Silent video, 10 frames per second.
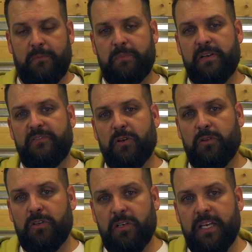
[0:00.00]
but if you're
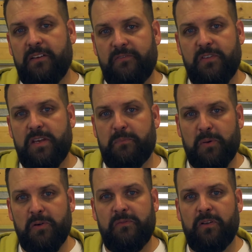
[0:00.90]
looking for the
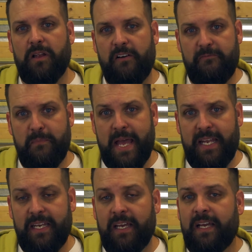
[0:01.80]
approval of
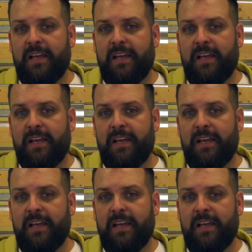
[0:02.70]
men,